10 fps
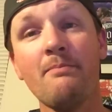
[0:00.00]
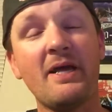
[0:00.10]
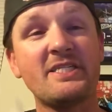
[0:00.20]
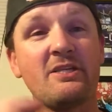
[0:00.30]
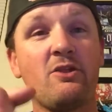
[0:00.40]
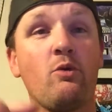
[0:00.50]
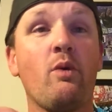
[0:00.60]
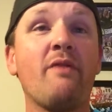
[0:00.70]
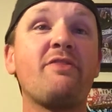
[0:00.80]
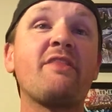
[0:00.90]
basically, the
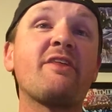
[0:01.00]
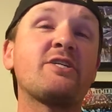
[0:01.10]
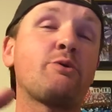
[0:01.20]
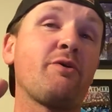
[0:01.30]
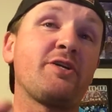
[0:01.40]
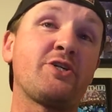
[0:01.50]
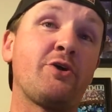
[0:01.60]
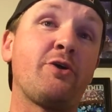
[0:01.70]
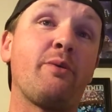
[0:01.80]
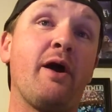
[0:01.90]
one thing that has really
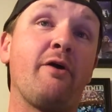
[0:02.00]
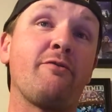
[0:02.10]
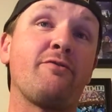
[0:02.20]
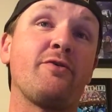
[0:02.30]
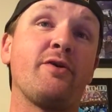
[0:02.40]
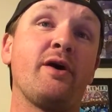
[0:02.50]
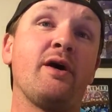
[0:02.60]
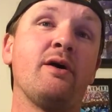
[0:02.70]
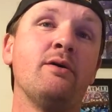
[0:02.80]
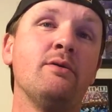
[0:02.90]
turned around for uh,